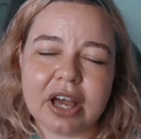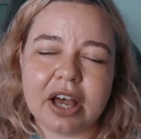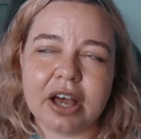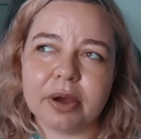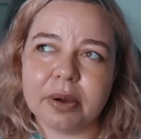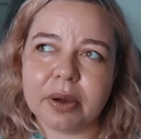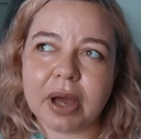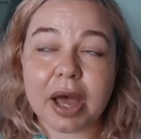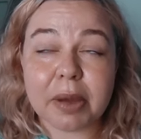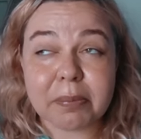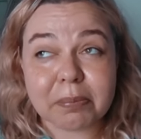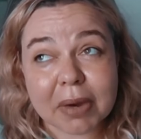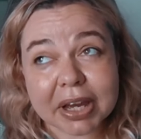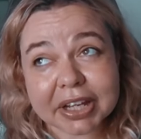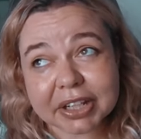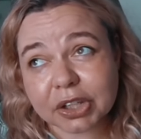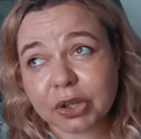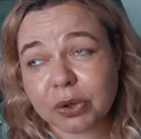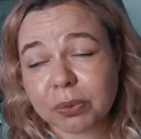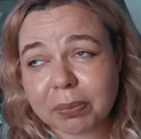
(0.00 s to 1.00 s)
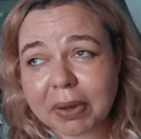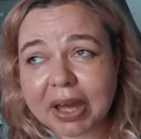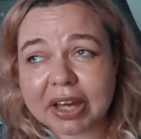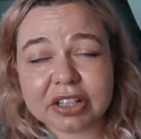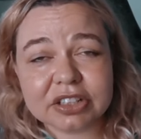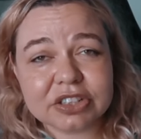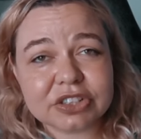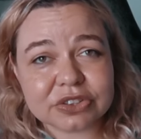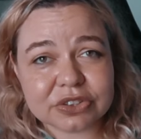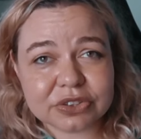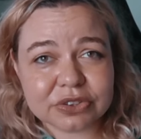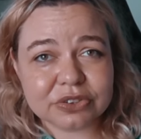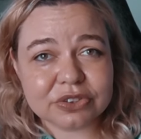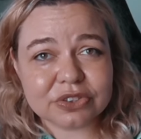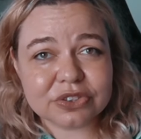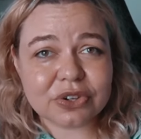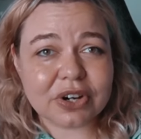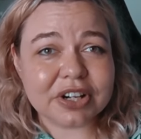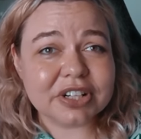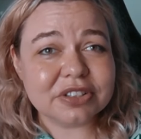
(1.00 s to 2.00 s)
I might go back to
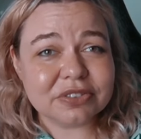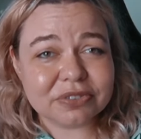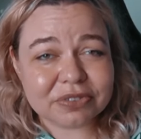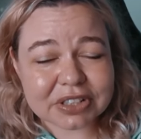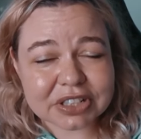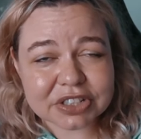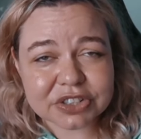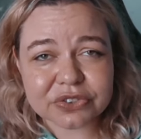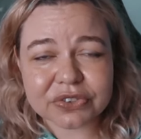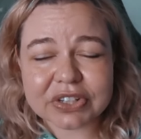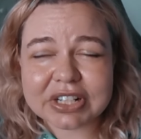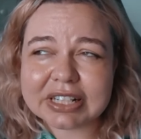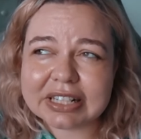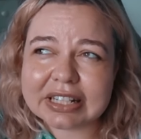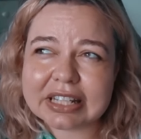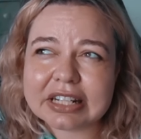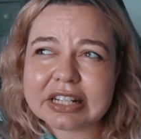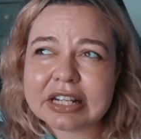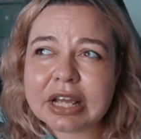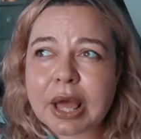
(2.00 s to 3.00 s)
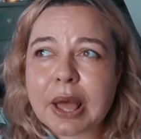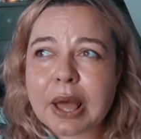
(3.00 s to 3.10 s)
trying to finish reading it,